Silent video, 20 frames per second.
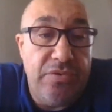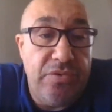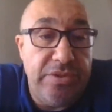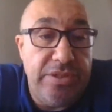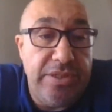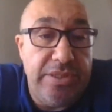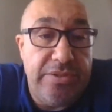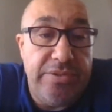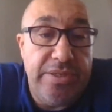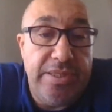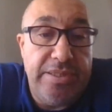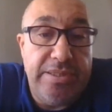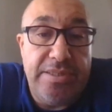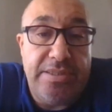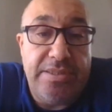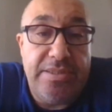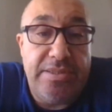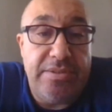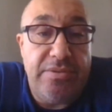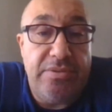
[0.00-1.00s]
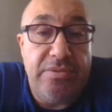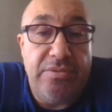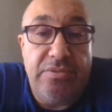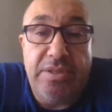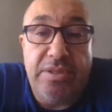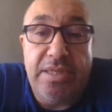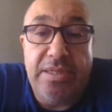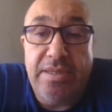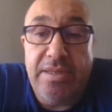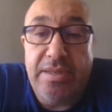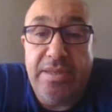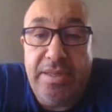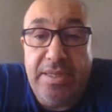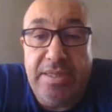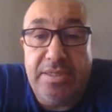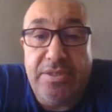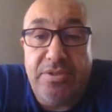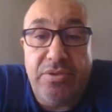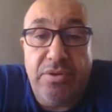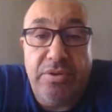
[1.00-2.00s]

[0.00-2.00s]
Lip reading: for the credits or other things.